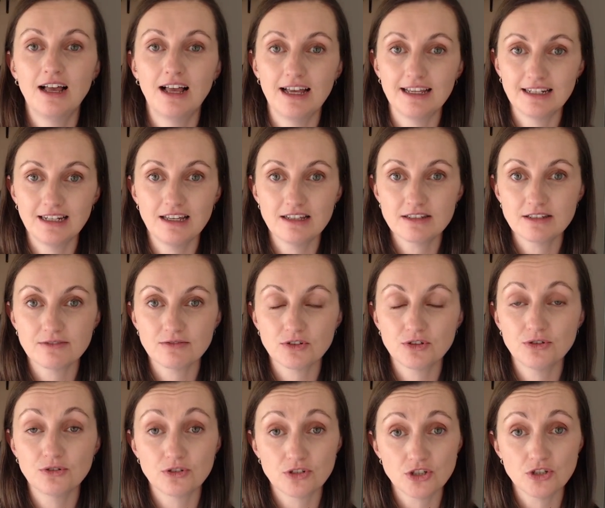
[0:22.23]
unless of
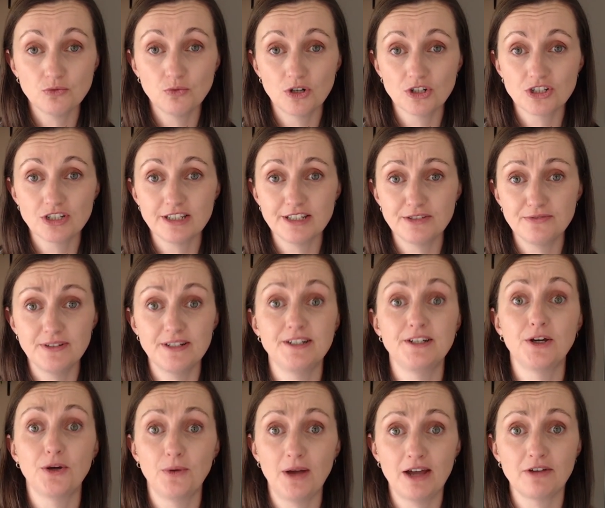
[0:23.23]
course you watch this
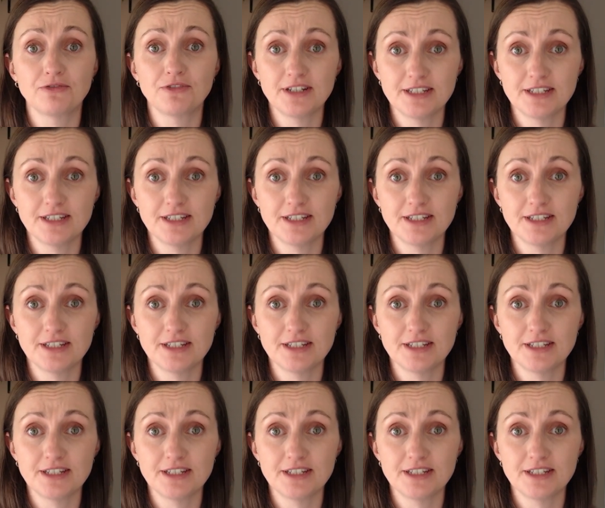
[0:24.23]
video every